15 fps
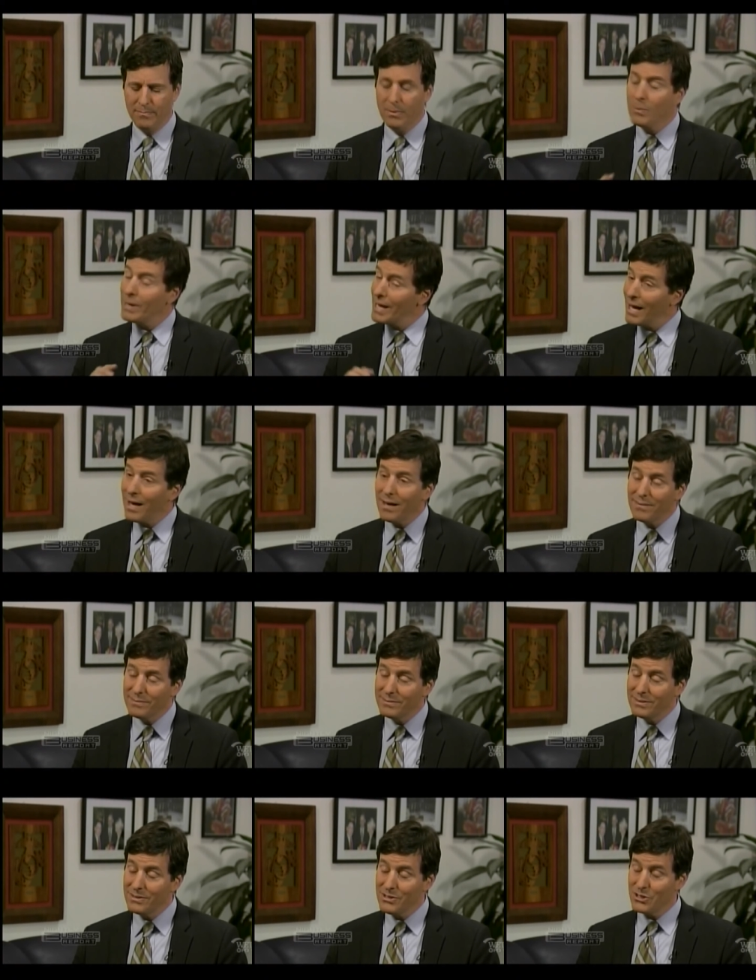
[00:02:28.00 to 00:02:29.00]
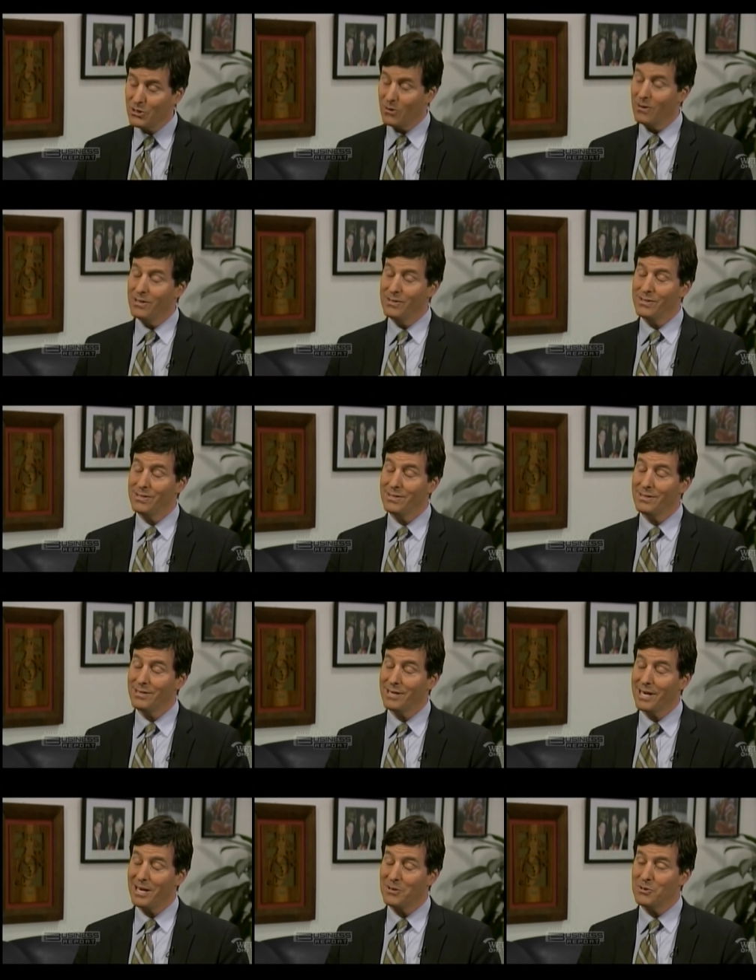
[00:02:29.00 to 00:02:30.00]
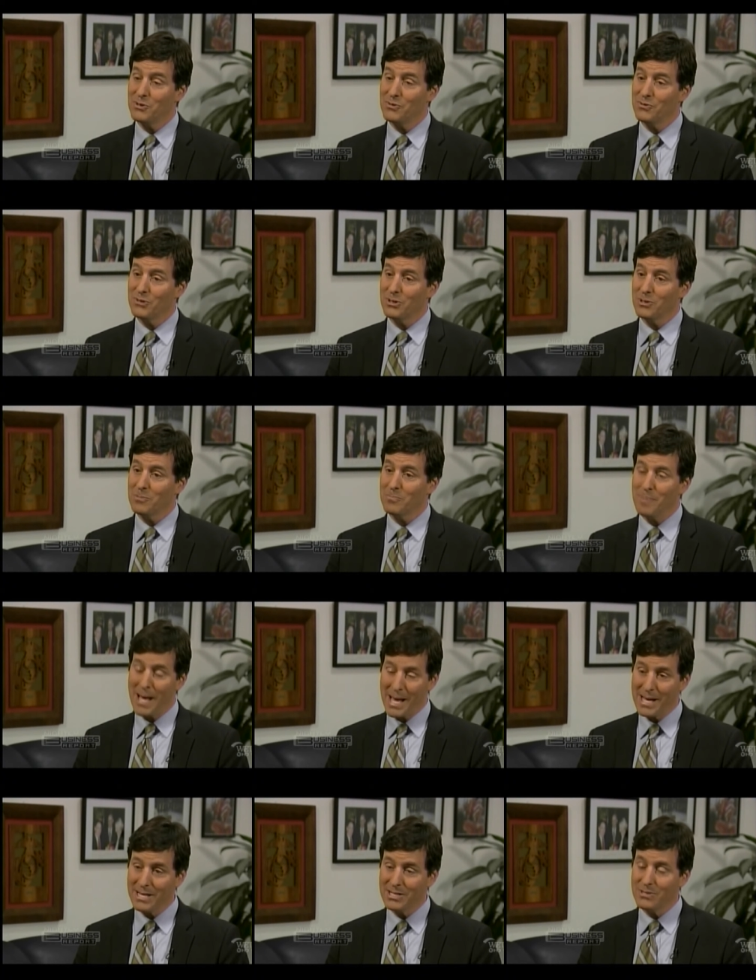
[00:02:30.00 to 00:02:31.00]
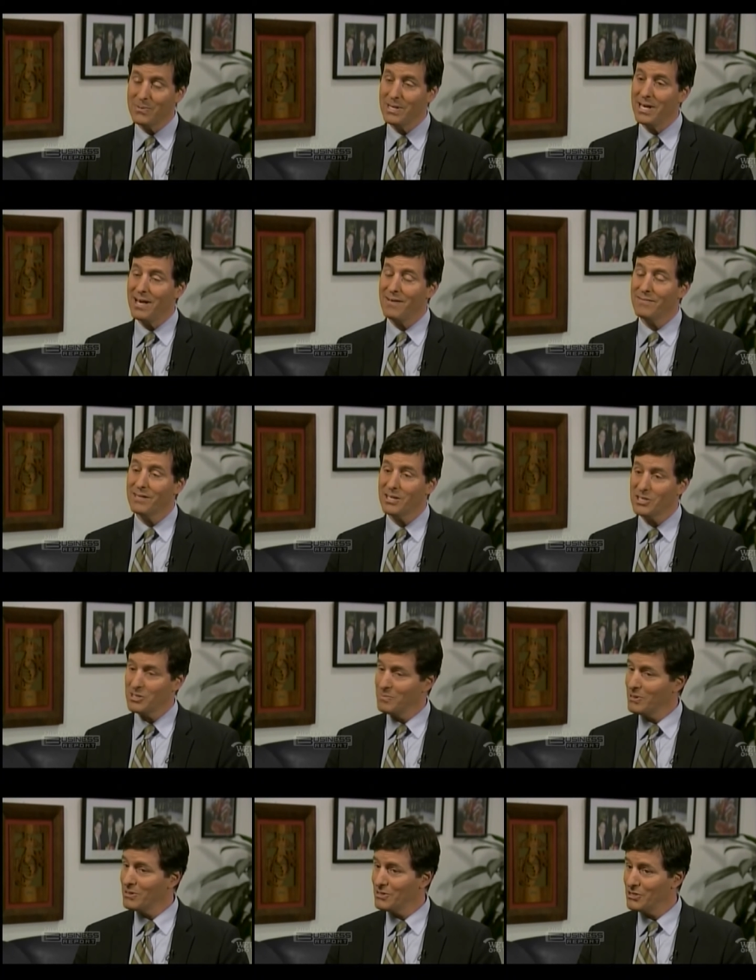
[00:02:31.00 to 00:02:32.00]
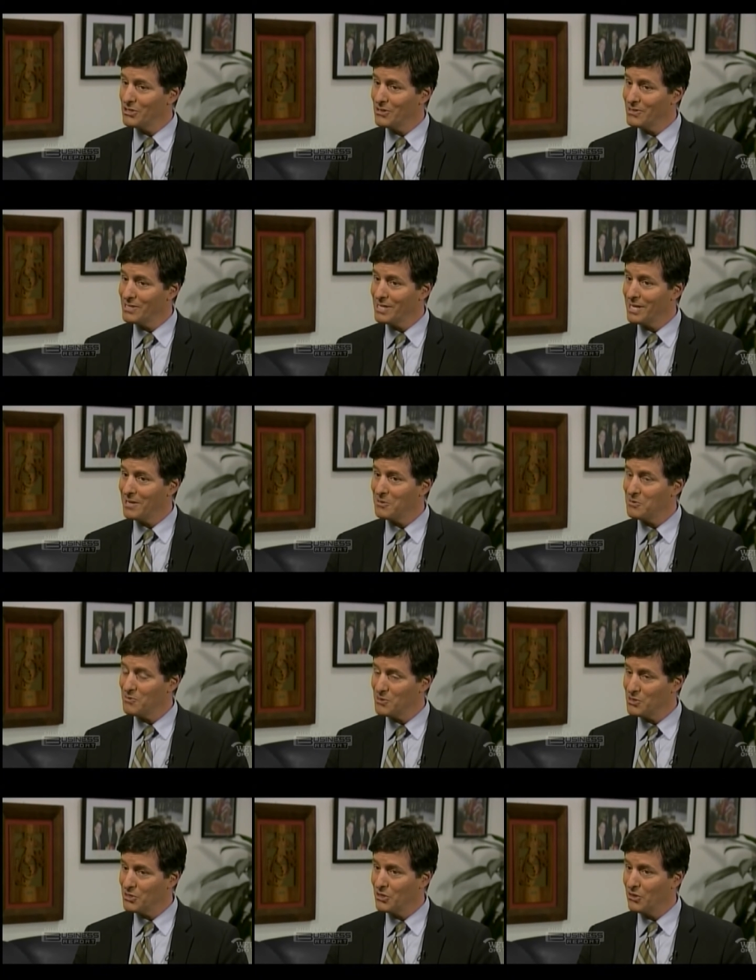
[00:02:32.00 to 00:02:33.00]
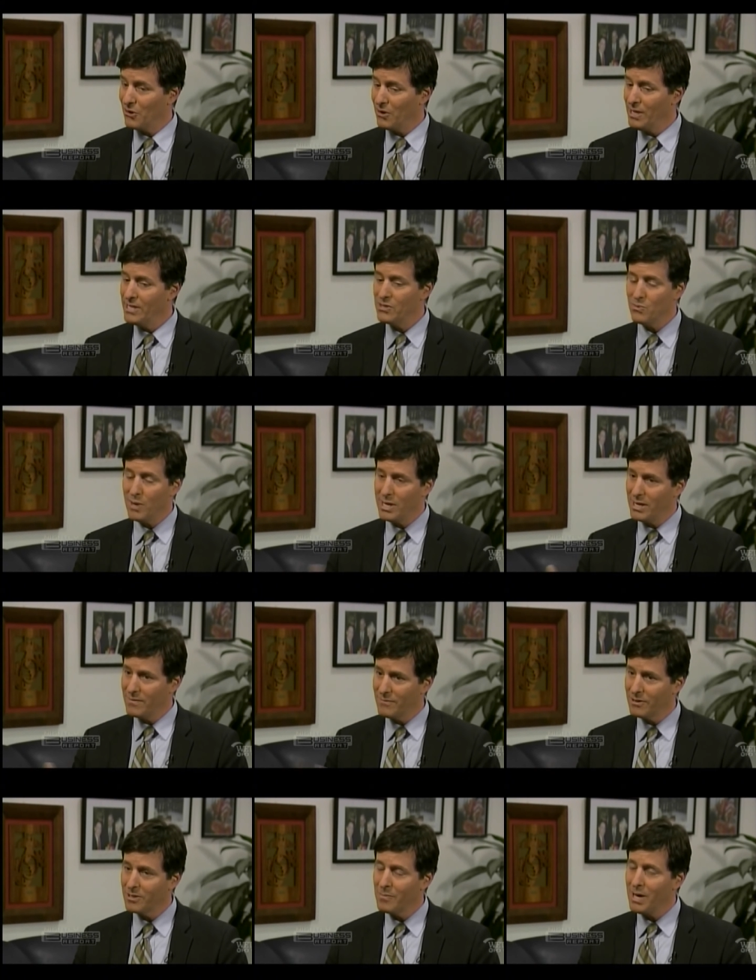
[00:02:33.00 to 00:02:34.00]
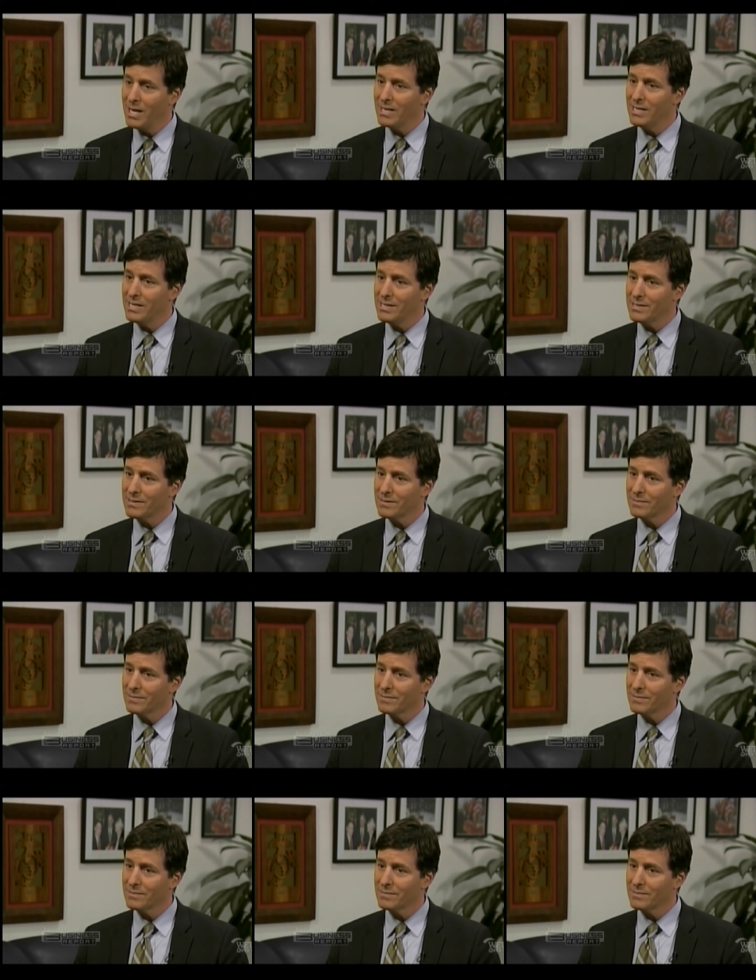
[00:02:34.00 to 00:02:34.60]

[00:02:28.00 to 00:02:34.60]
But we have insurance accounts for banks. We have customer insurance accounts for securities. Why not for commodities?